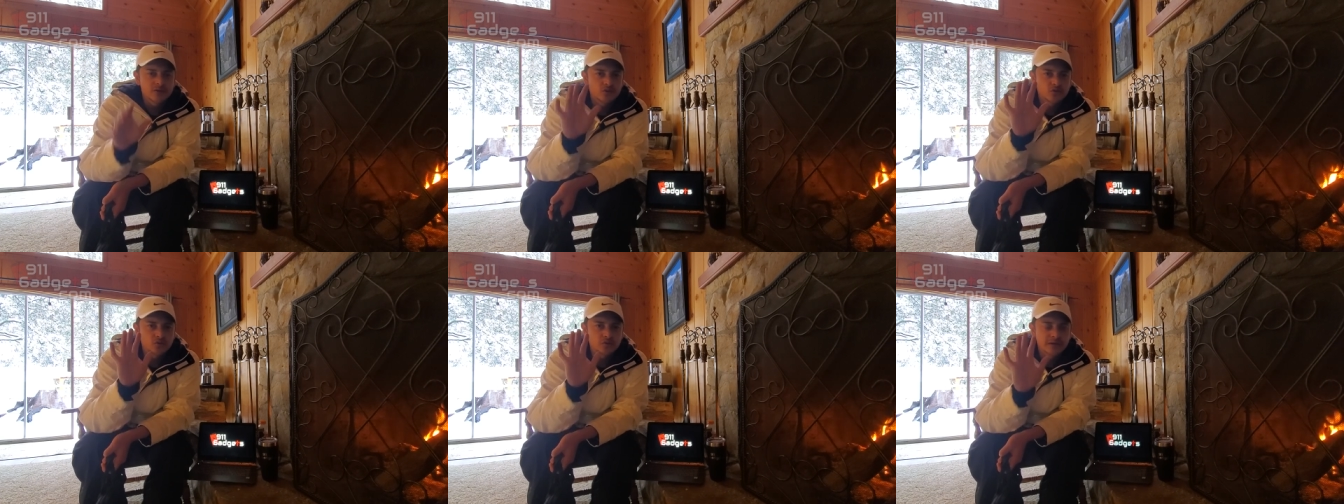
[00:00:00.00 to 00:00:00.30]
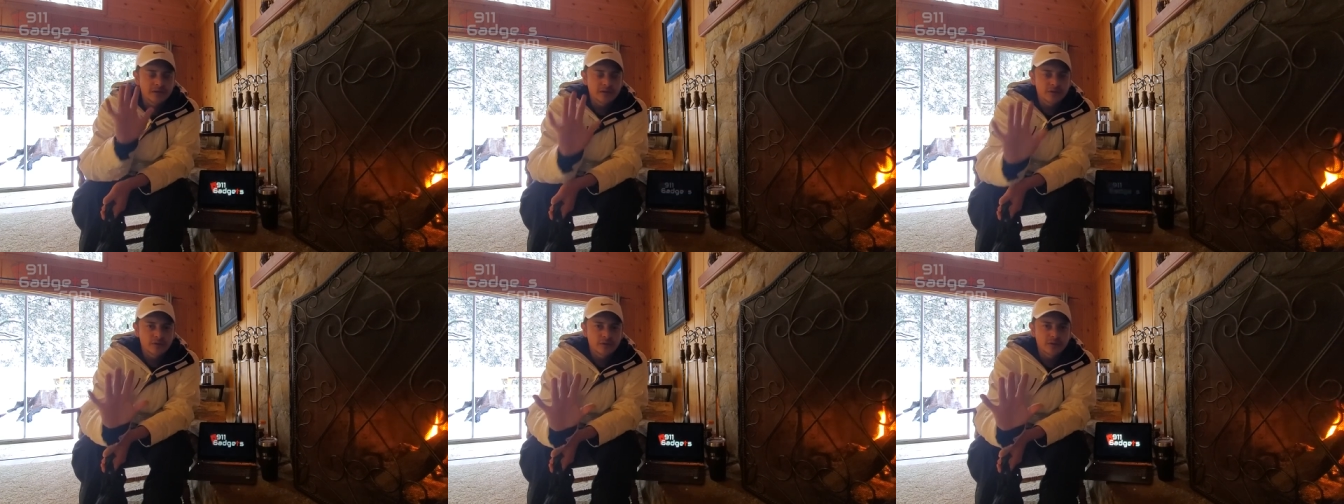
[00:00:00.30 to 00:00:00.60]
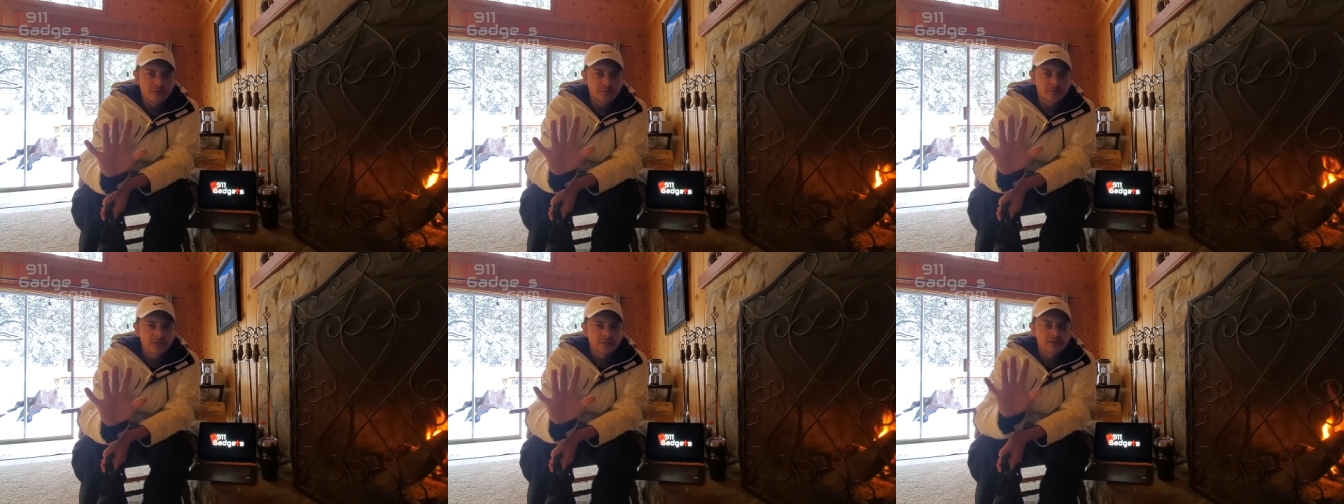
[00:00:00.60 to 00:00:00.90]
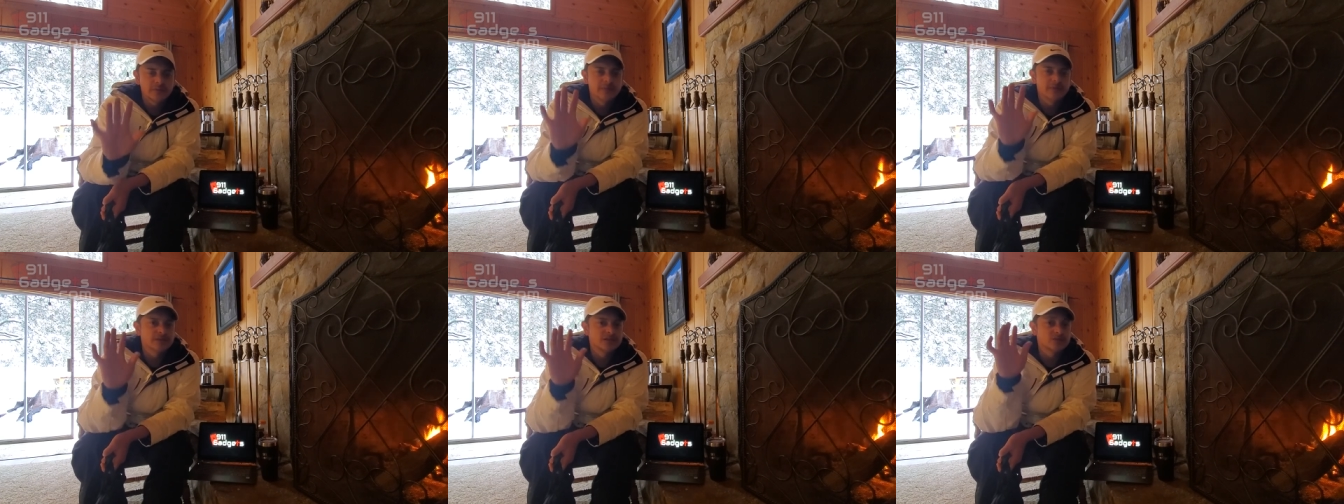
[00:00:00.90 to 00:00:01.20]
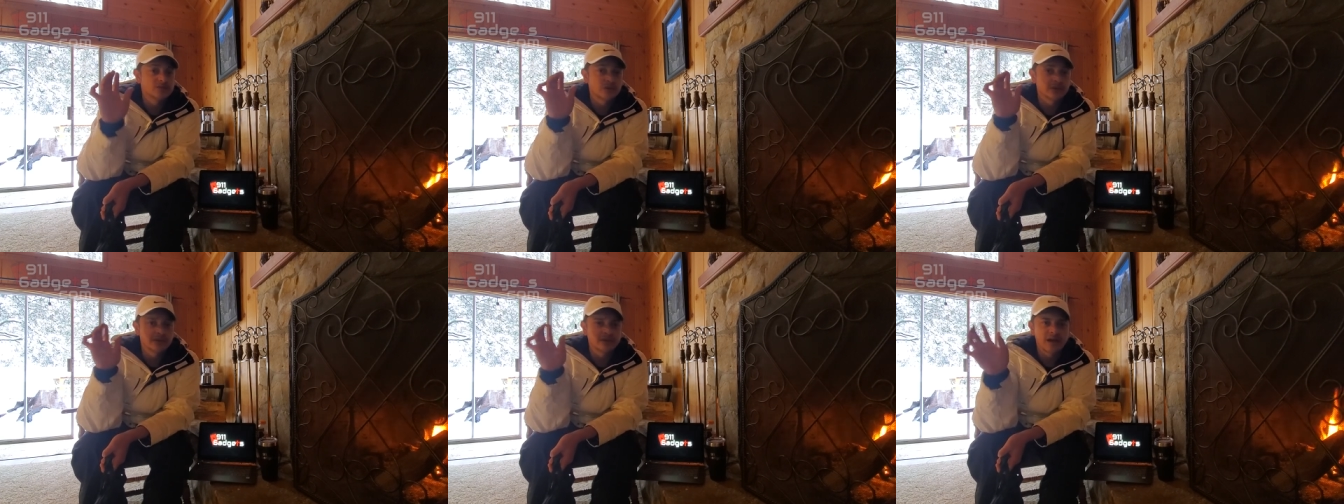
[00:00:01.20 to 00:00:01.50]
You'll get credibility
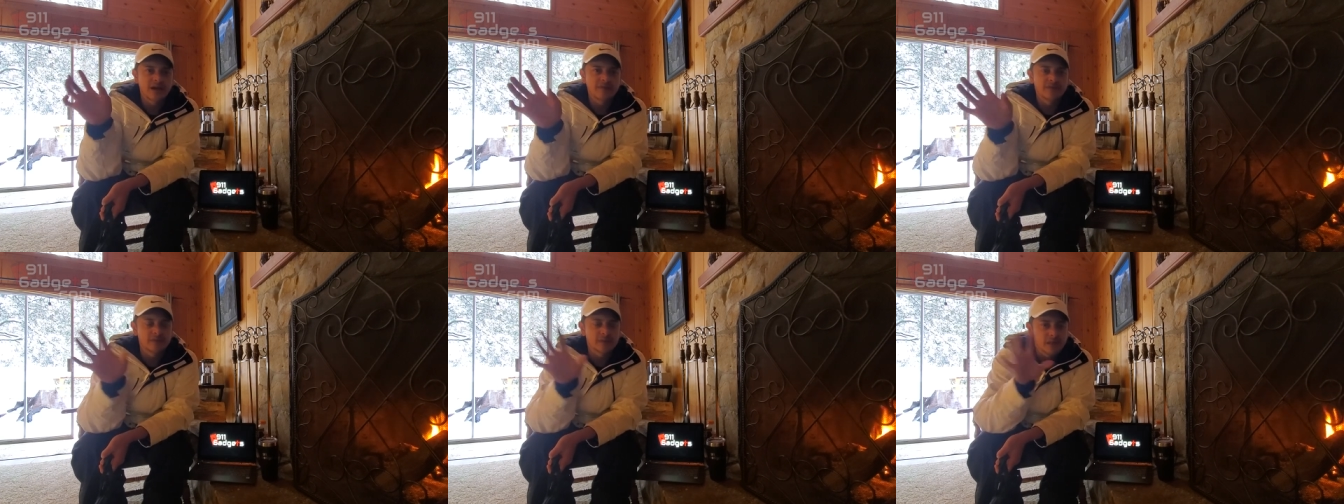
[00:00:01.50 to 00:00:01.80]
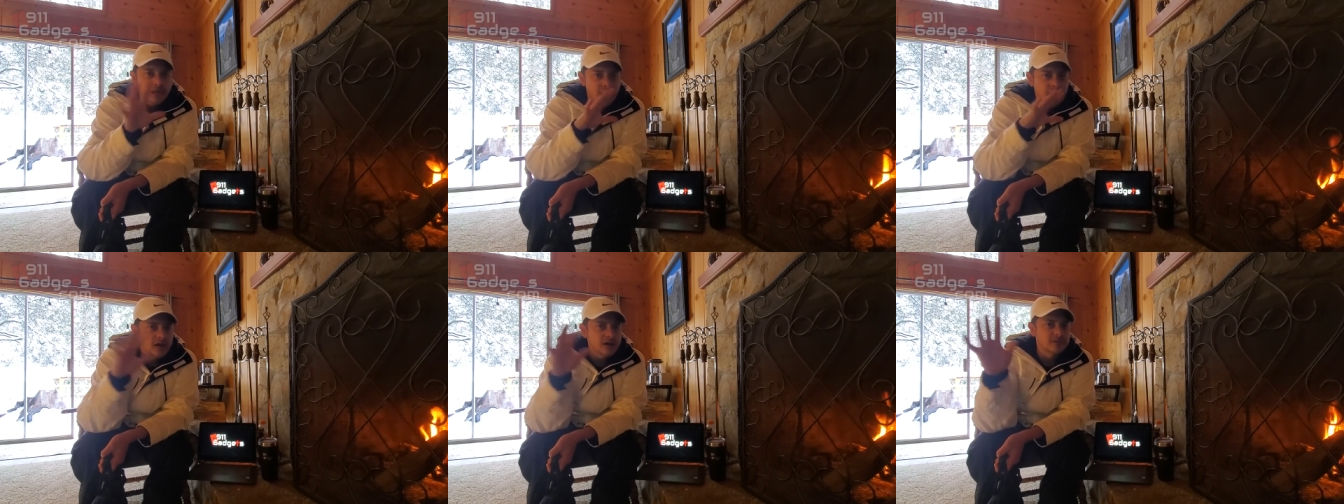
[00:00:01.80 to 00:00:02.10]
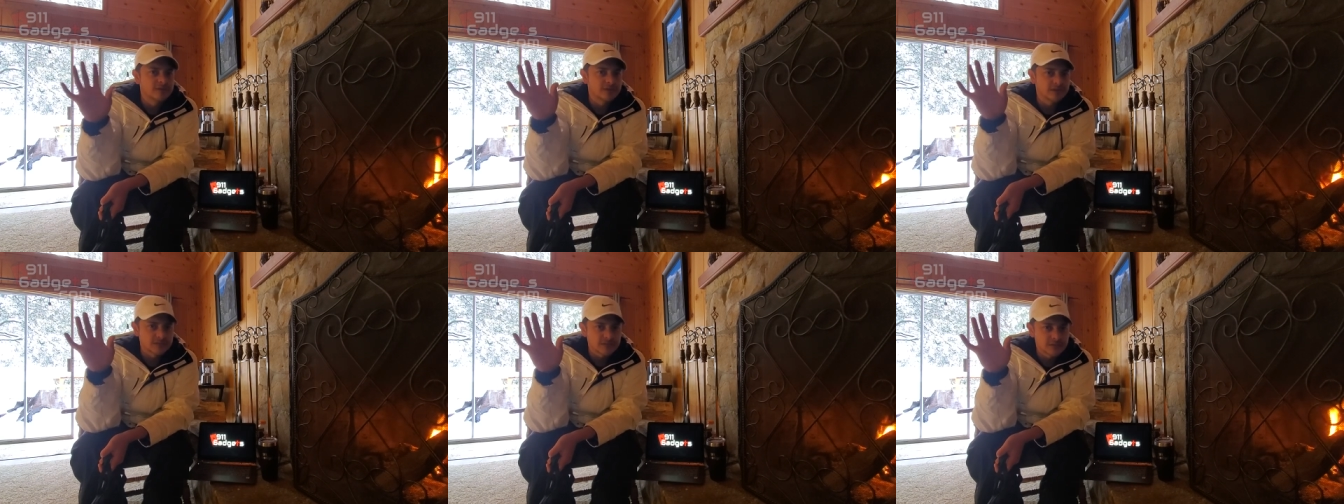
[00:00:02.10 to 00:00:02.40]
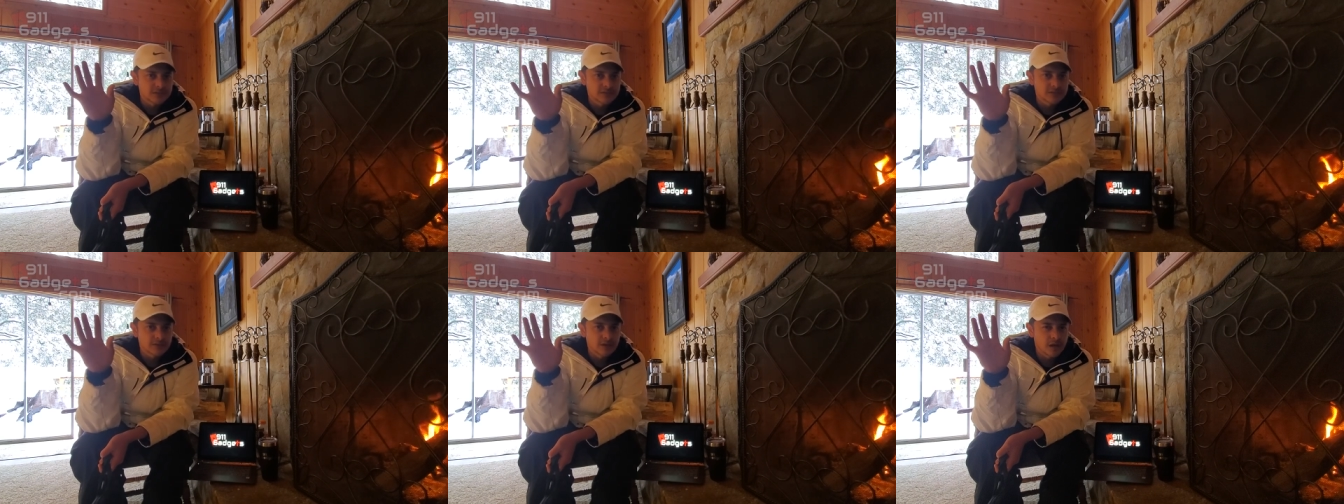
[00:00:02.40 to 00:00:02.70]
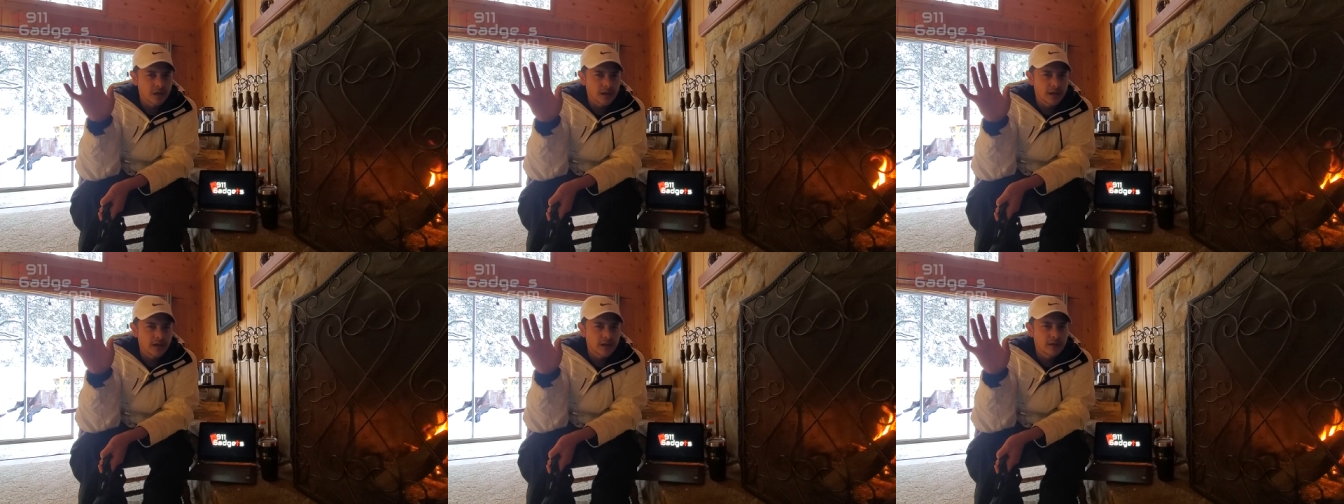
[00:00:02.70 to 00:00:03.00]
because we're gonna have a lot of us,
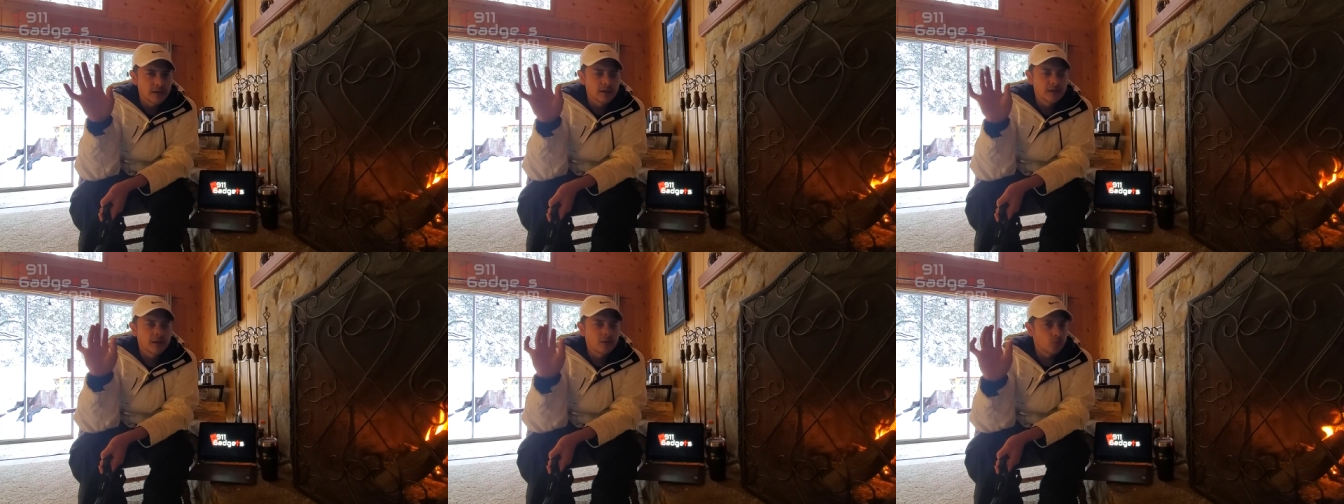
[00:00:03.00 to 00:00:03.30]
all right?